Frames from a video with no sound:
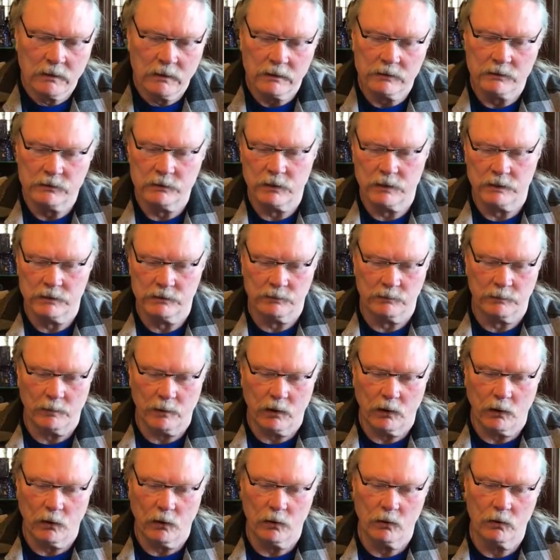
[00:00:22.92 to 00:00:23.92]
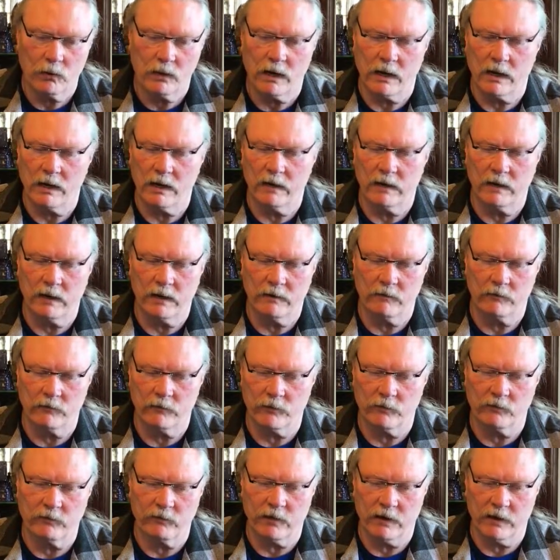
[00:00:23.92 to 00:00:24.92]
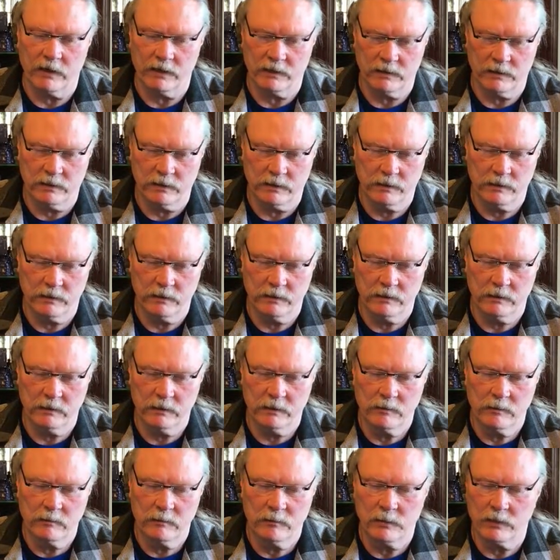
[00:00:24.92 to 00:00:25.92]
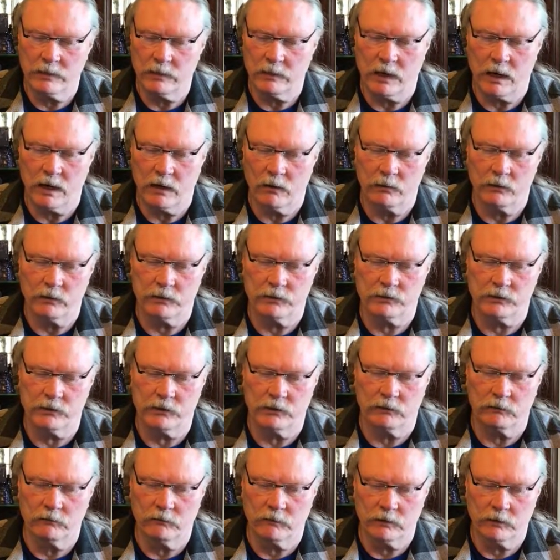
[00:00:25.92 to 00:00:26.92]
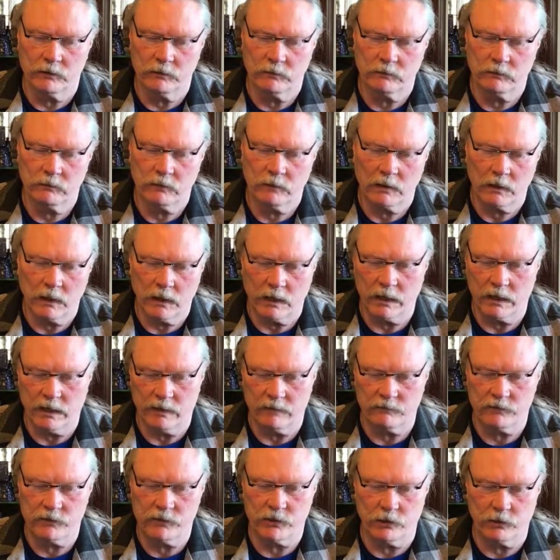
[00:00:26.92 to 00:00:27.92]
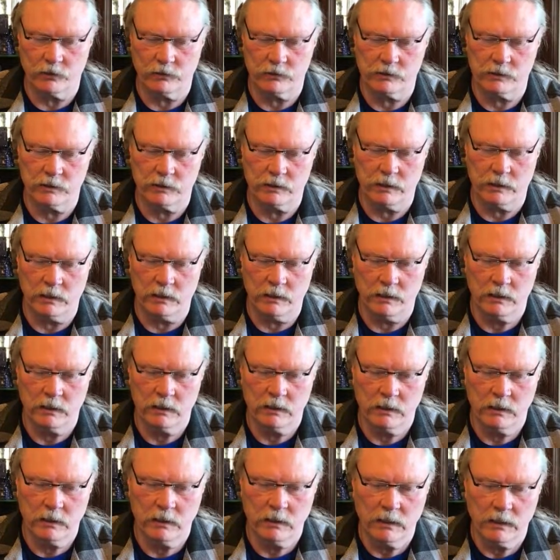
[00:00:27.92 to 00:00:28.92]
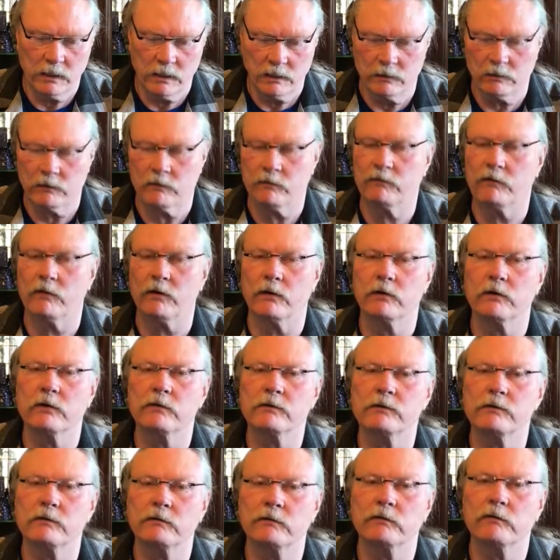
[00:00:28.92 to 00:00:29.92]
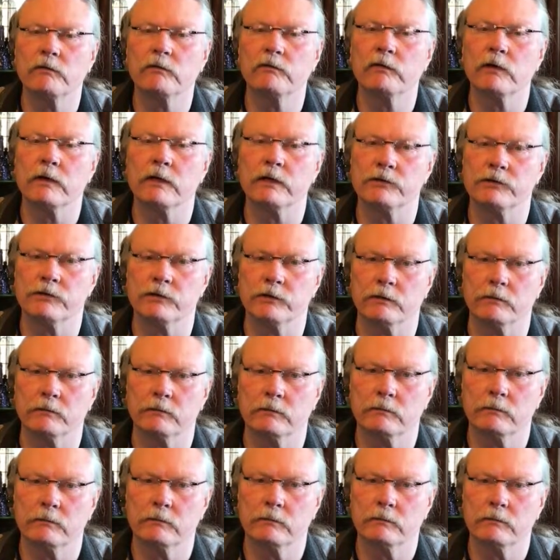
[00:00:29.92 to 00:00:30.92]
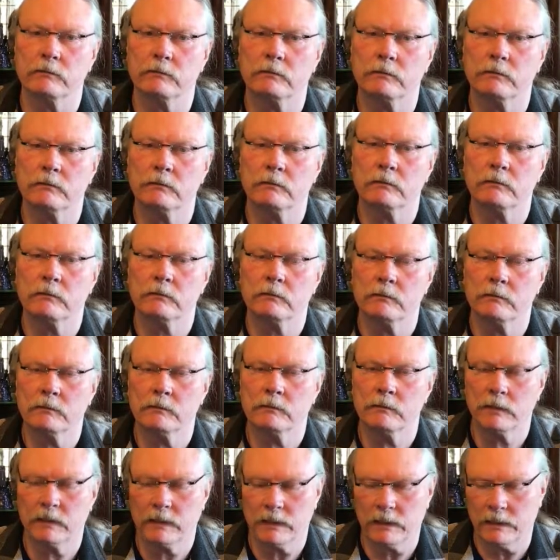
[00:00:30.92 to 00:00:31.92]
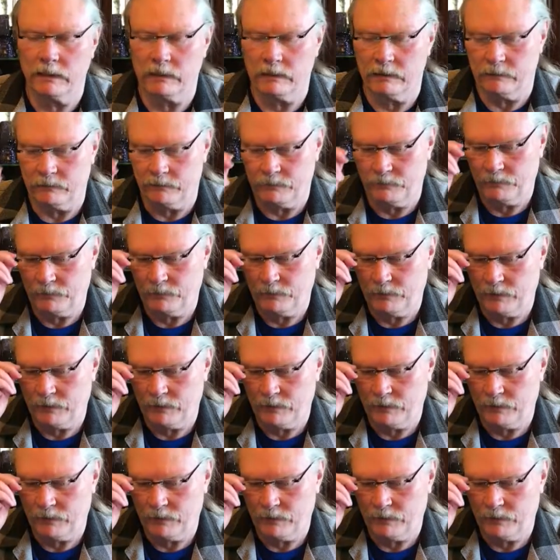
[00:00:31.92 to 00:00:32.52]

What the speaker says: it says, "Behold, I have refined thee, but not with silver. I have chosen thee in the furnace of affliction." And